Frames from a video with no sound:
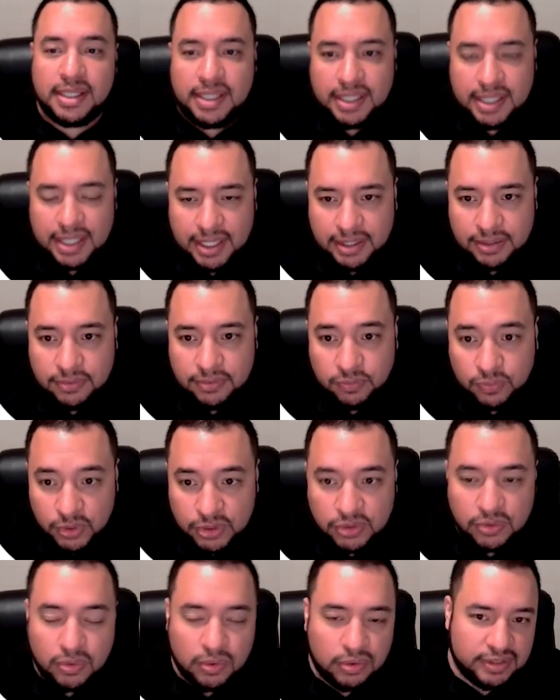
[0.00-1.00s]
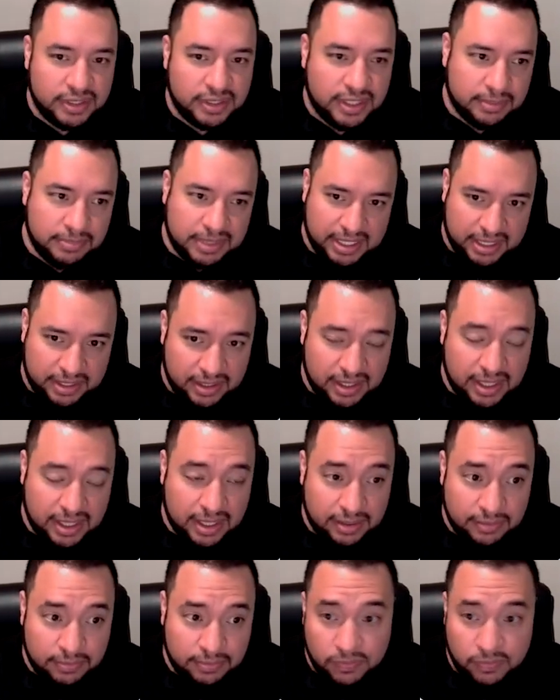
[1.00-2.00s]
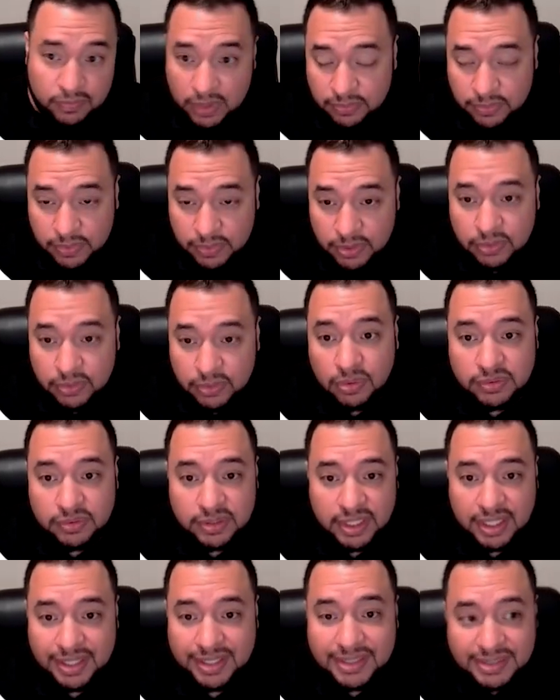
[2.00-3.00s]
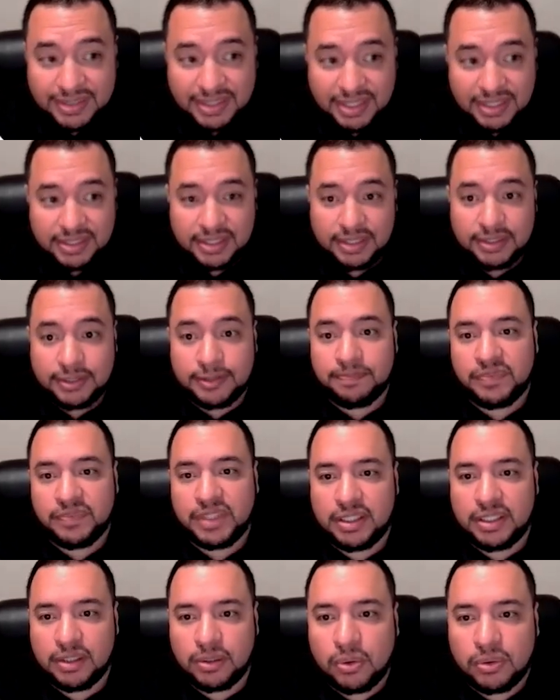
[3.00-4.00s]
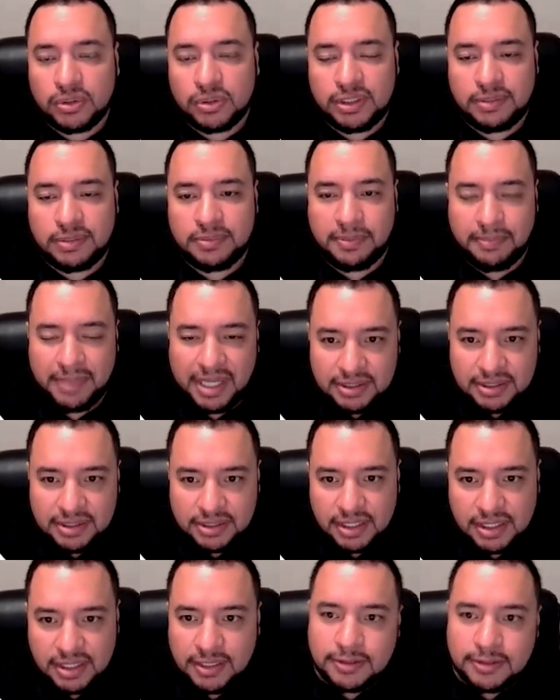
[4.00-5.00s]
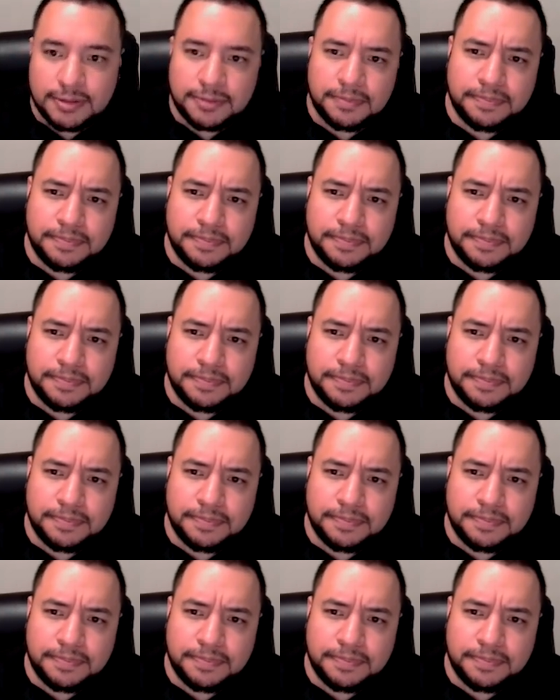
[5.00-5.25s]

I would go over that, but I will go over that in detail in our Cold Email Masterclass.